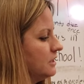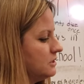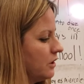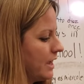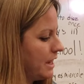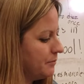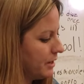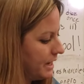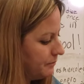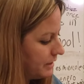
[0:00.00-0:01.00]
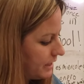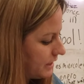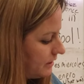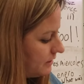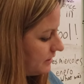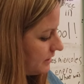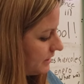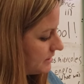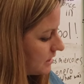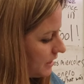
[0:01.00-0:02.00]
So Abraham Lincoln
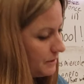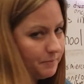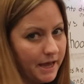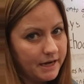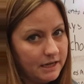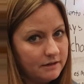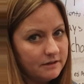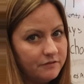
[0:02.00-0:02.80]
is on the penny.